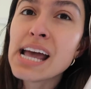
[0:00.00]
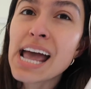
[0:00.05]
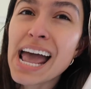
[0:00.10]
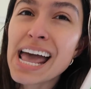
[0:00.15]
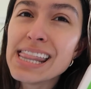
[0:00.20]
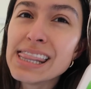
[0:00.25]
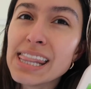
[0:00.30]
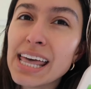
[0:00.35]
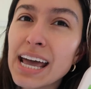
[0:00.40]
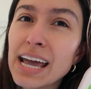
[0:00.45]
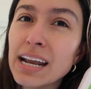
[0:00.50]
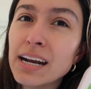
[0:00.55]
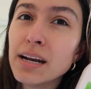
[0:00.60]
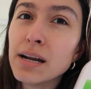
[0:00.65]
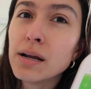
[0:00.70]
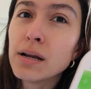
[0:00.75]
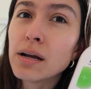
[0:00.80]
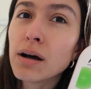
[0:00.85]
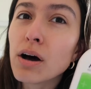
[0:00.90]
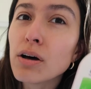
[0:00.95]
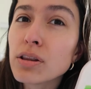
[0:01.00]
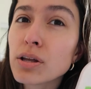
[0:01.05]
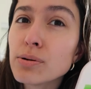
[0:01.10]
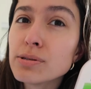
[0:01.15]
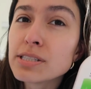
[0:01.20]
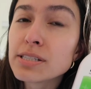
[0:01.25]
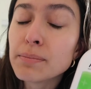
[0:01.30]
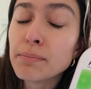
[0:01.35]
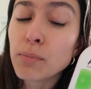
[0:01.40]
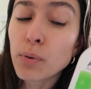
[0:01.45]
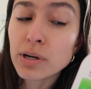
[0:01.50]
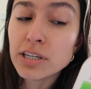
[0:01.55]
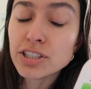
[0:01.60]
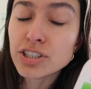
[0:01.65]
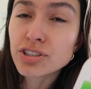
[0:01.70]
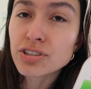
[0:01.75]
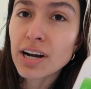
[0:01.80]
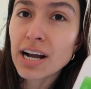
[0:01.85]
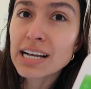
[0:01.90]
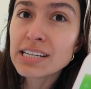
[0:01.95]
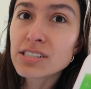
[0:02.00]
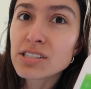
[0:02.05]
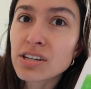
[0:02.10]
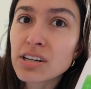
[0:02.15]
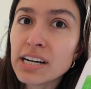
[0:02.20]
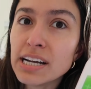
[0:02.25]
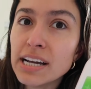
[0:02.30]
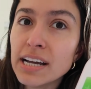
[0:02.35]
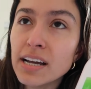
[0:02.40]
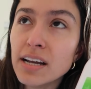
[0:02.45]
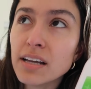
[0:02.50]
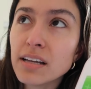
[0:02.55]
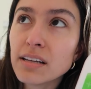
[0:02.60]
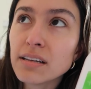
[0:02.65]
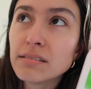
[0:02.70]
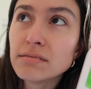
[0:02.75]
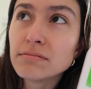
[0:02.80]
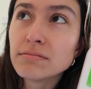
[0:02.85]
And then although it's a moisturizer, it